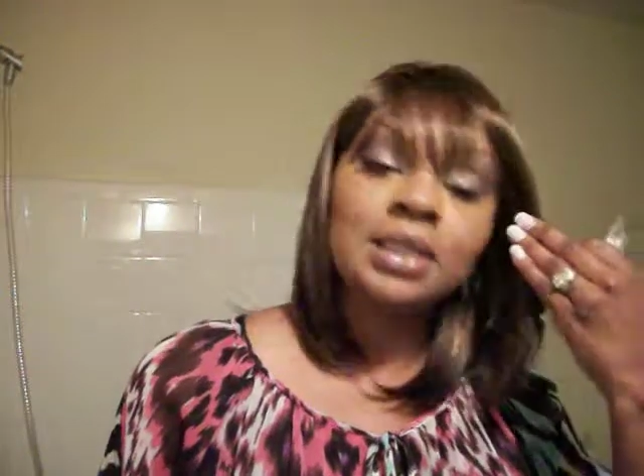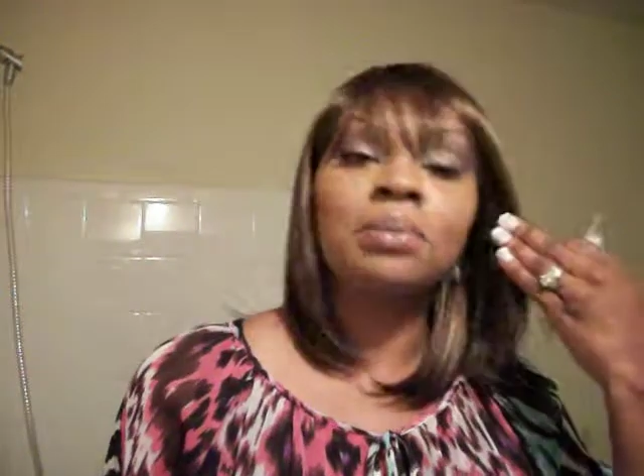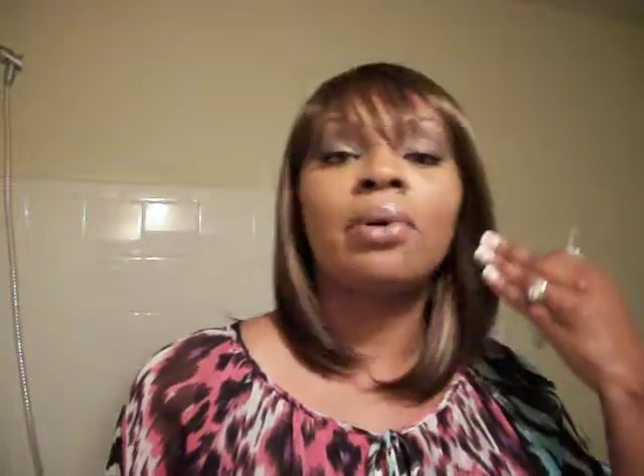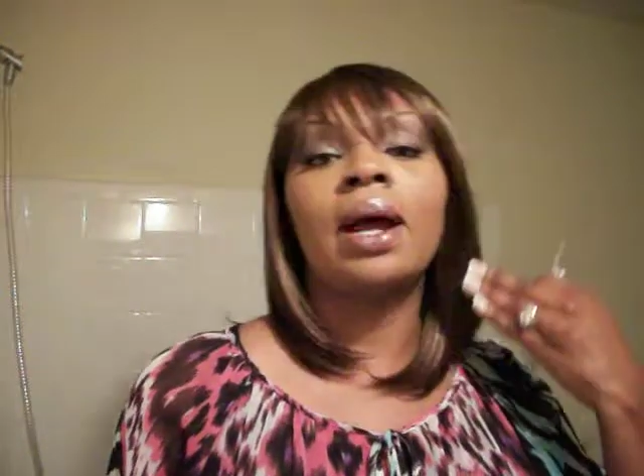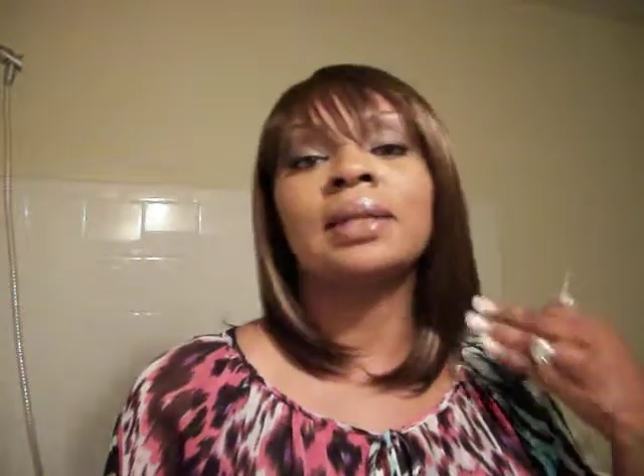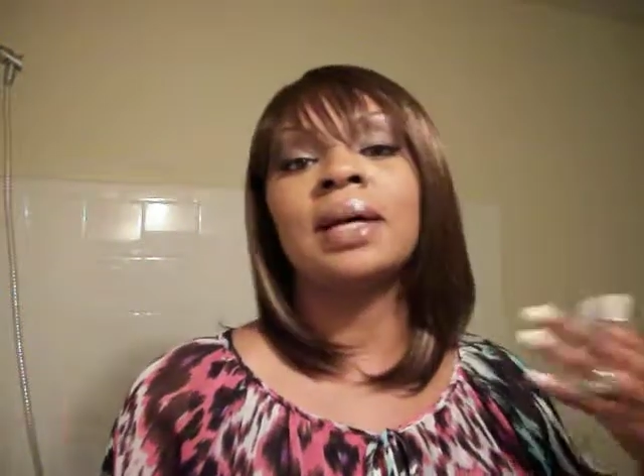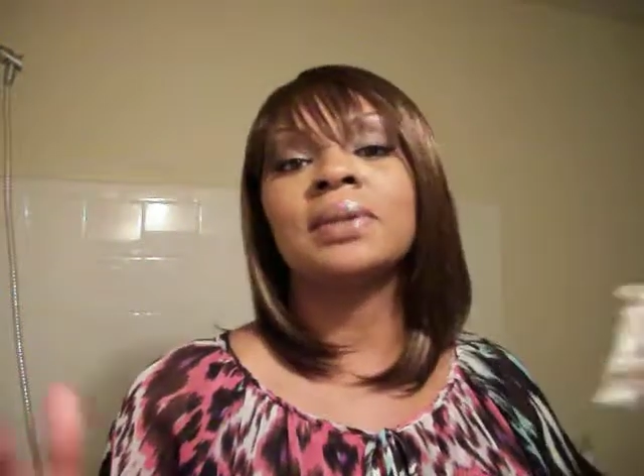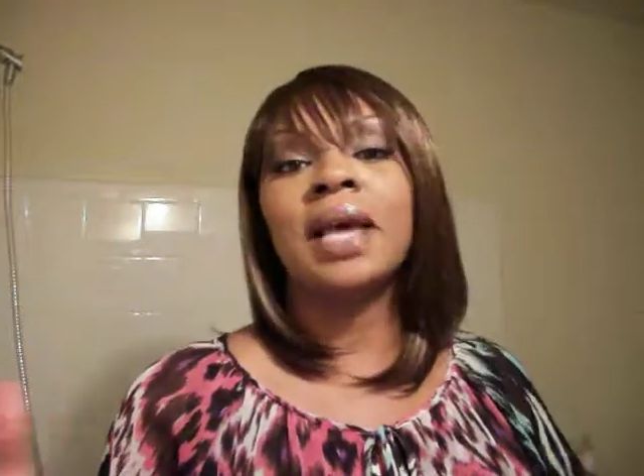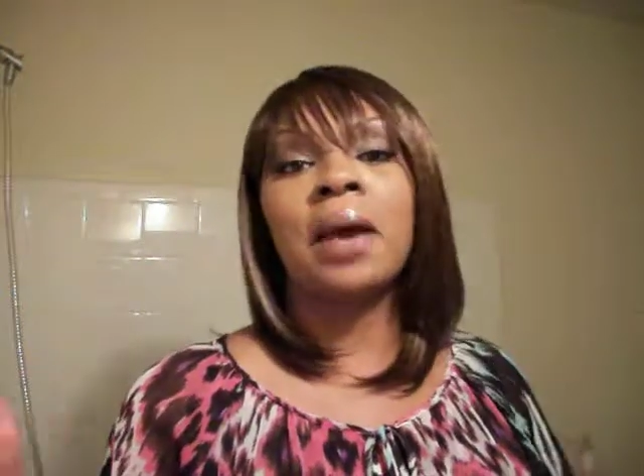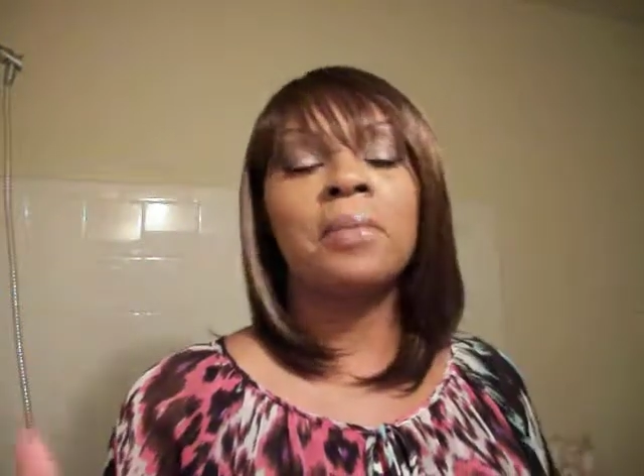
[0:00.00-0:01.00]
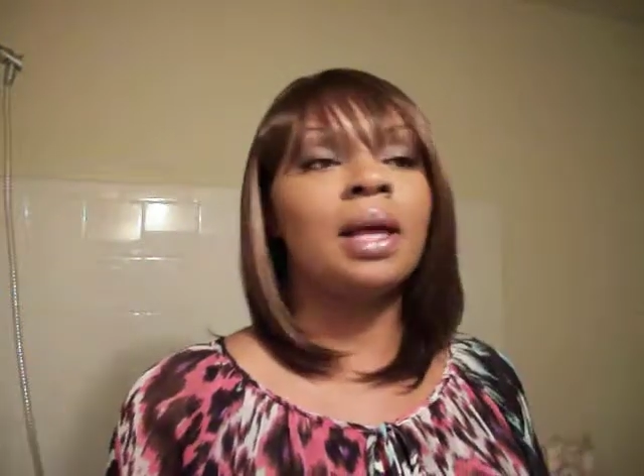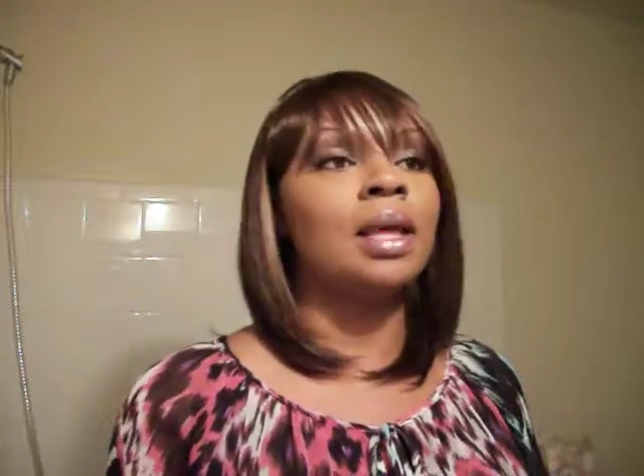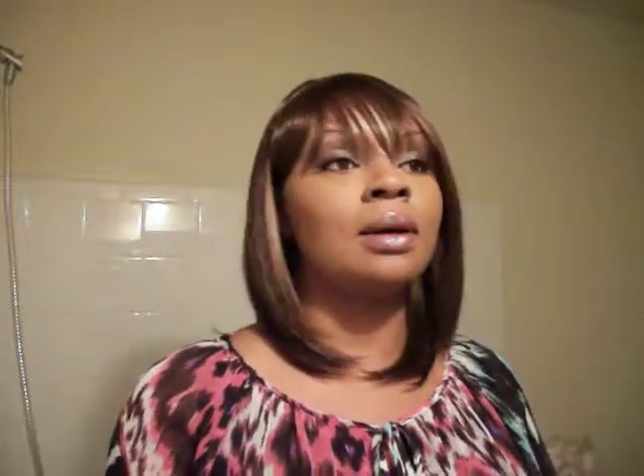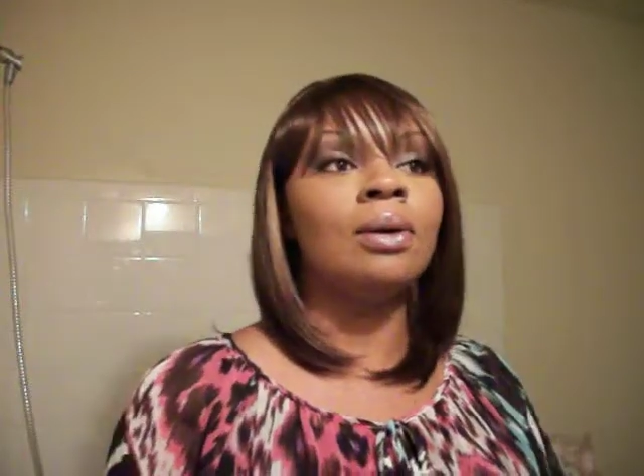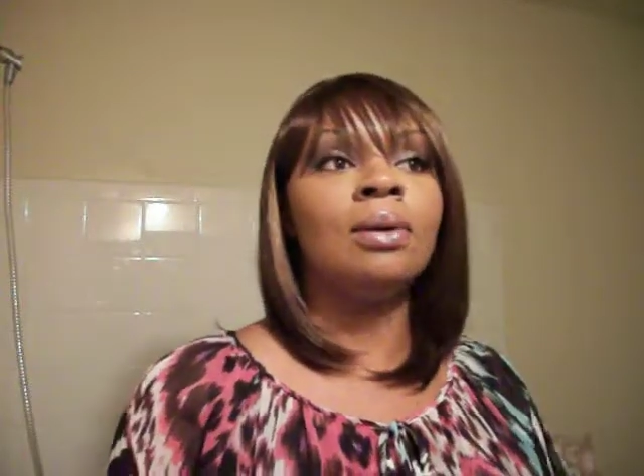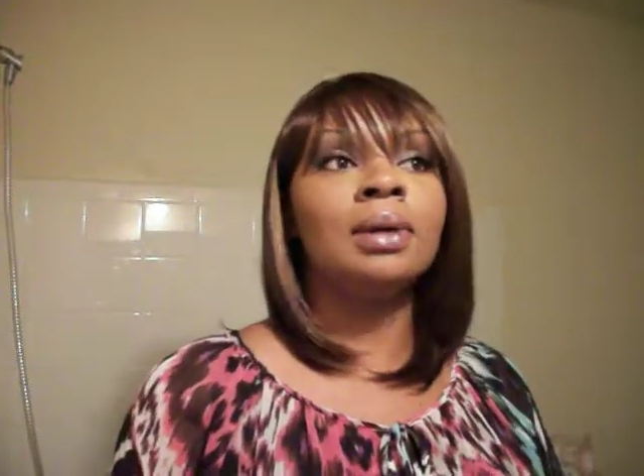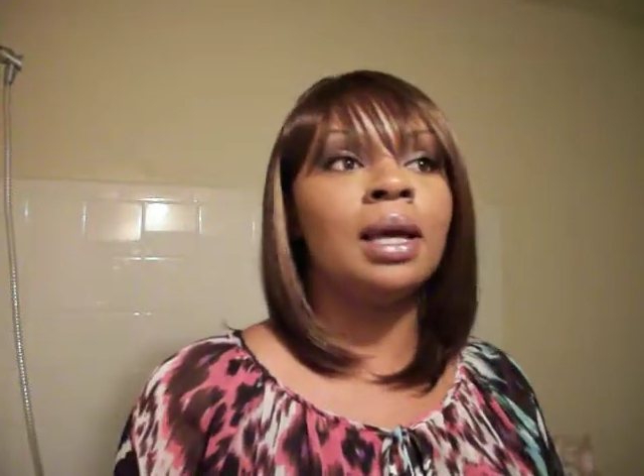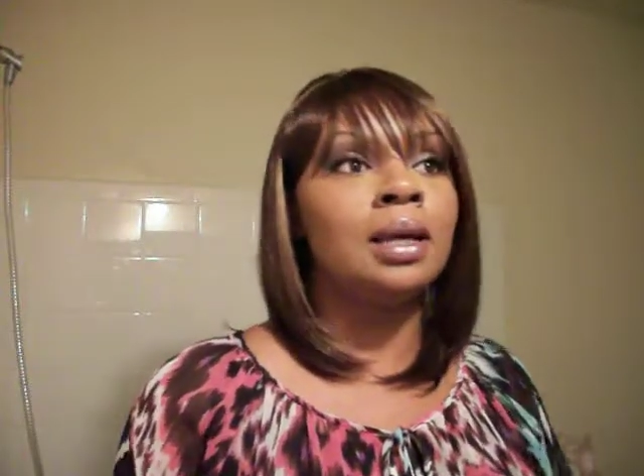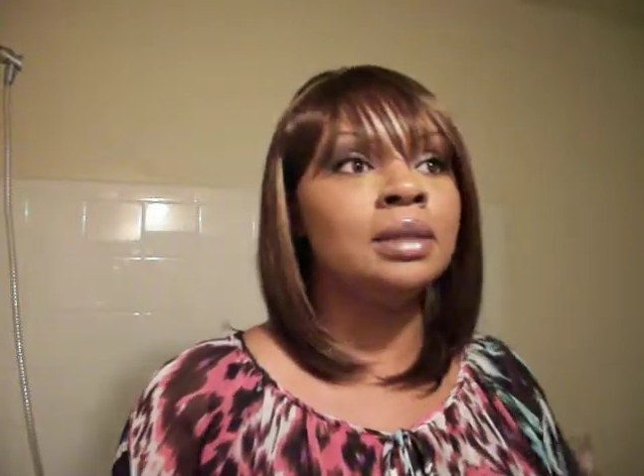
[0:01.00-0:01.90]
surprised. I was happy. I'm like, oh, okay.